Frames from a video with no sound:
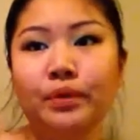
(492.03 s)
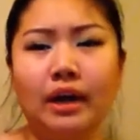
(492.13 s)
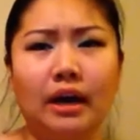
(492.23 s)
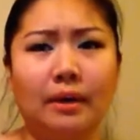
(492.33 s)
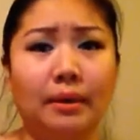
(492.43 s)

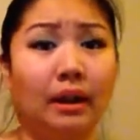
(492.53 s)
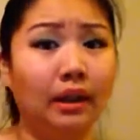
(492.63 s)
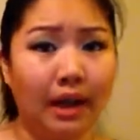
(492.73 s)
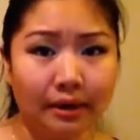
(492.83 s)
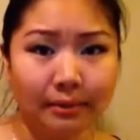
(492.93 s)
a
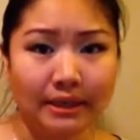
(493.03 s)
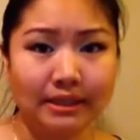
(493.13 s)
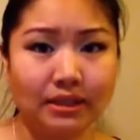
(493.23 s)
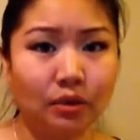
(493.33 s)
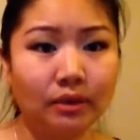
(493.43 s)
lot of
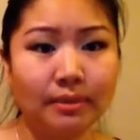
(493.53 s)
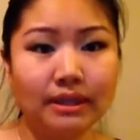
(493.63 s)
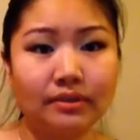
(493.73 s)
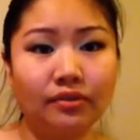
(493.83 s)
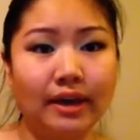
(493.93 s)
places, only
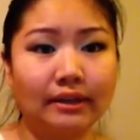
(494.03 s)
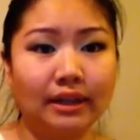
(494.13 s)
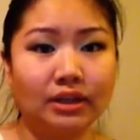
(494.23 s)
because of the fact that